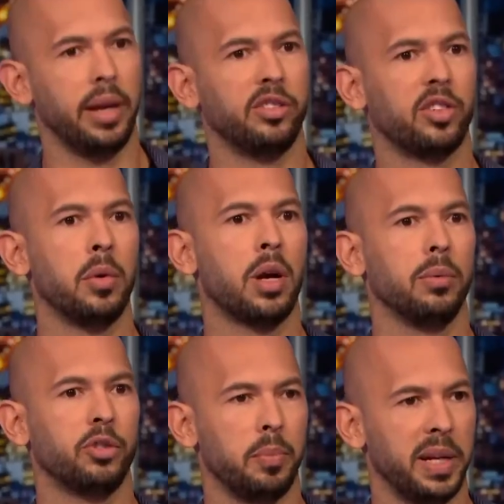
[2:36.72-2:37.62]
If someone
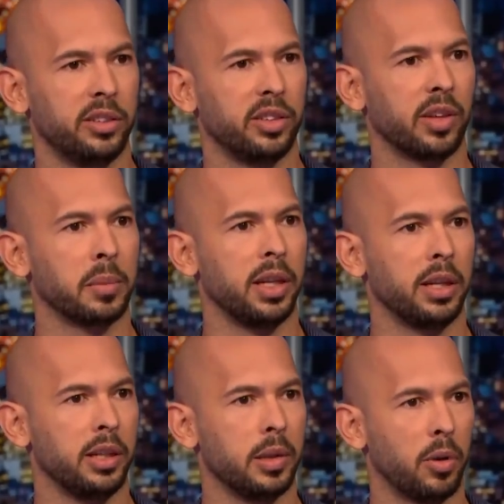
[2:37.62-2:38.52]
comes to me and says I'm
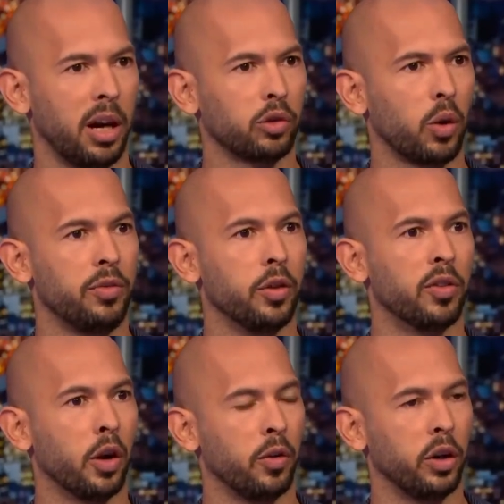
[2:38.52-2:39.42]
clinically depressed or I feel
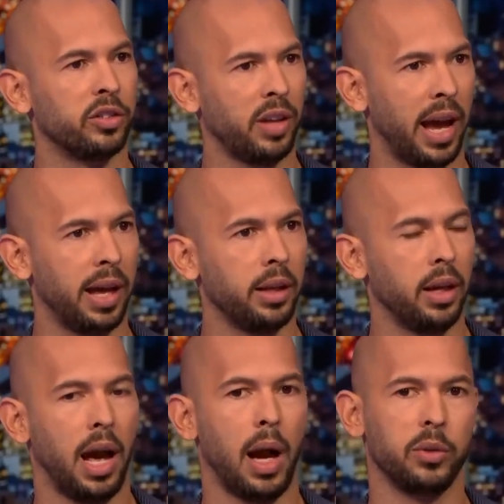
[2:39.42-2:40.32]
very, very sad,
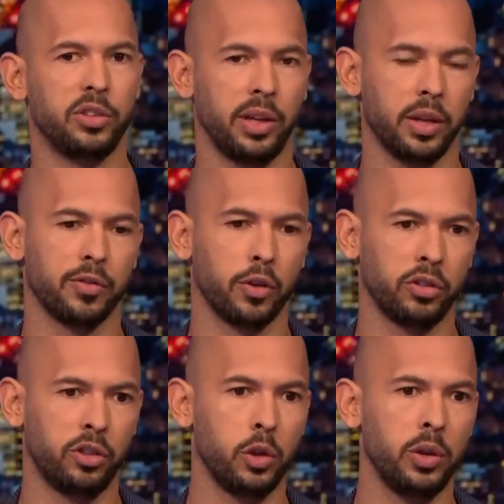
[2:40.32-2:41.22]
I would say the
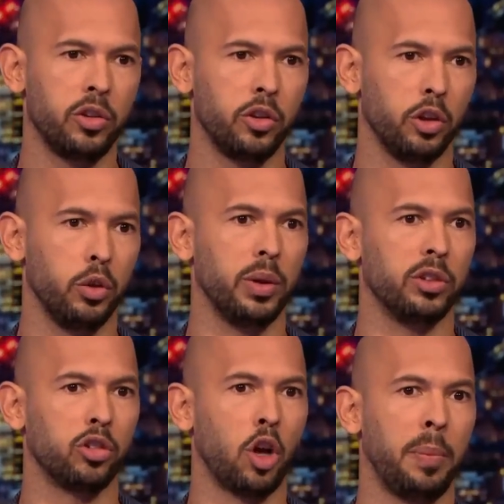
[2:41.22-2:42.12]
first thing you need to do is
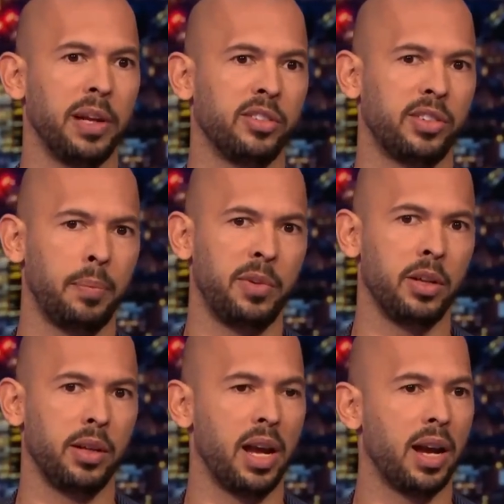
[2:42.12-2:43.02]
stop
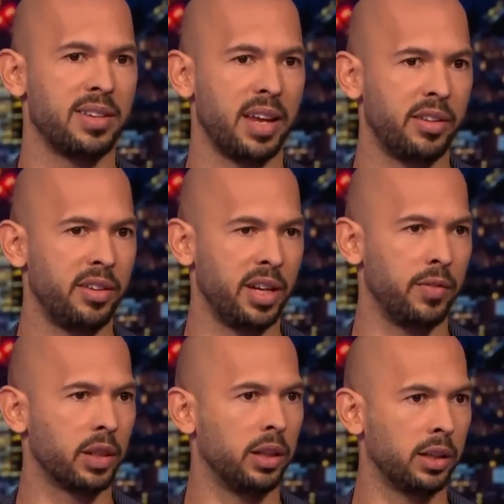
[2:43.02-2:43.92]
accepting the identity
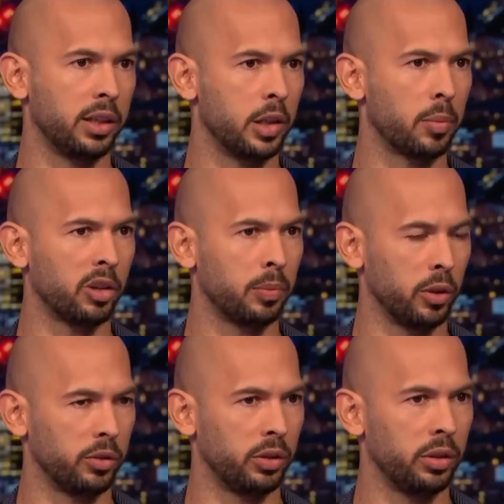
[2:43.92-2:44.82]
of a clinically depressed
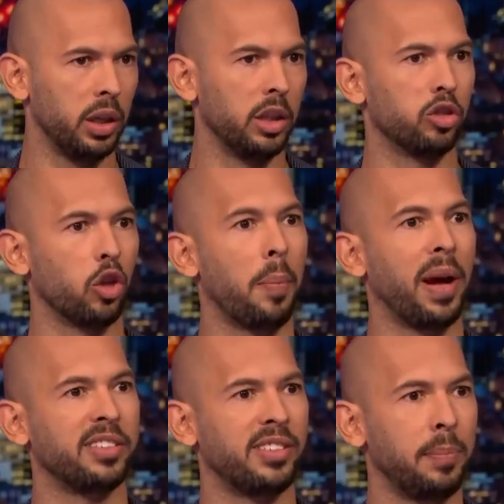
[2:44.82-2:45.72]
person. Stop
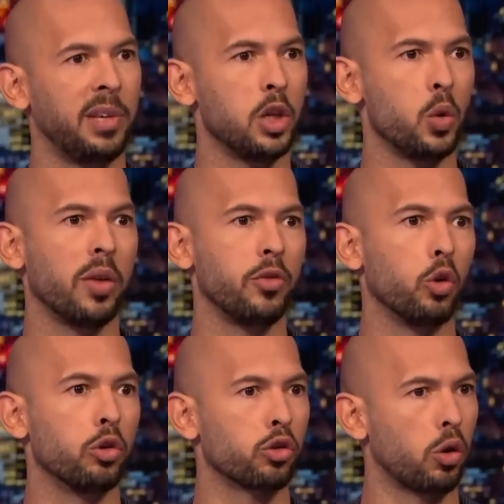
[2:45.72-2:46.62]
accepting you have no
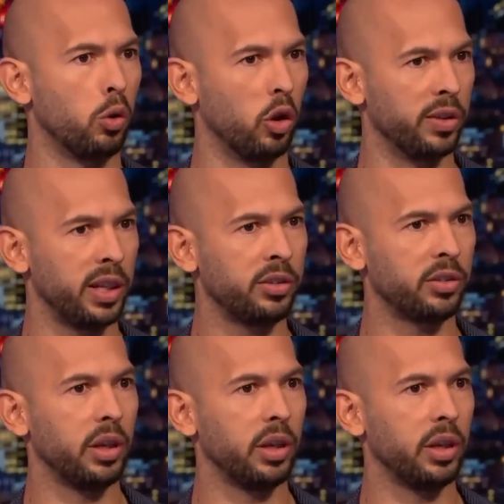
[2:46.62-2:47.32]
control over this.